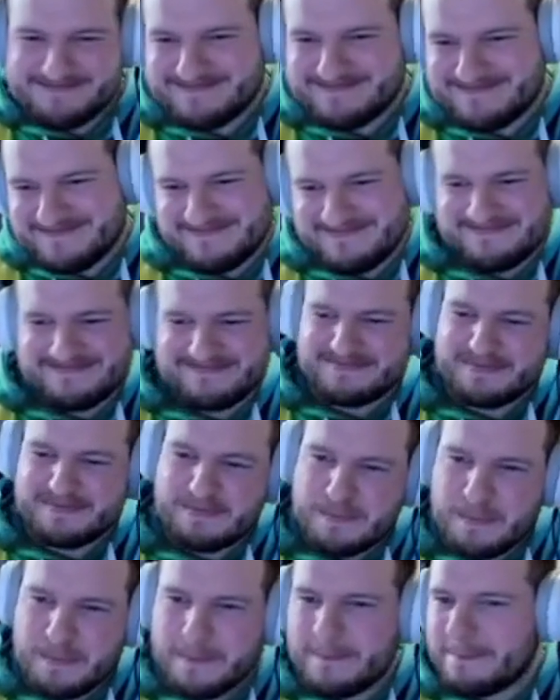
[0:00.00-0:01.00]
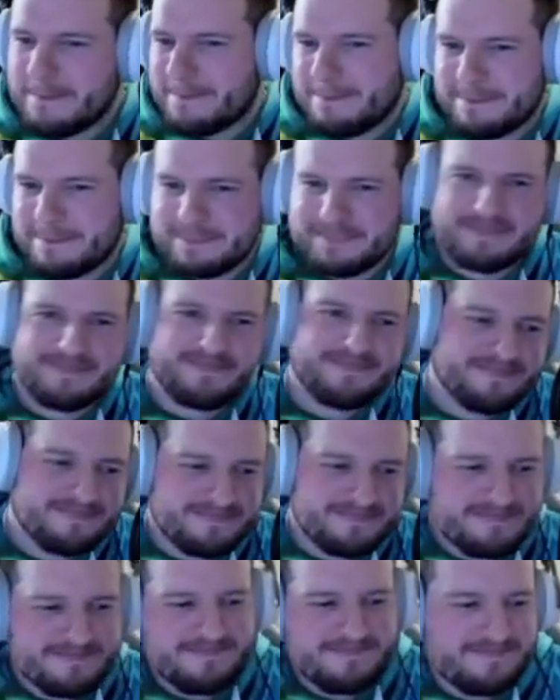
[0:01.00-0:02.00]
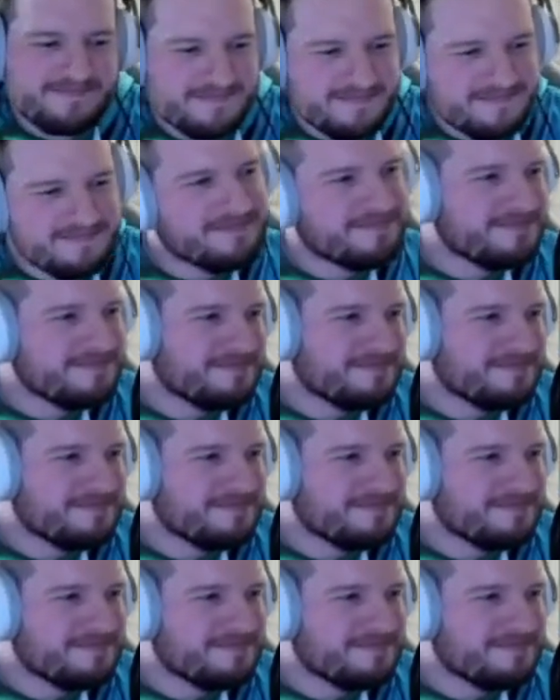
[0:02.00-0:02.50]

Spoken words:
This is the S3R after party. Welcome. Grab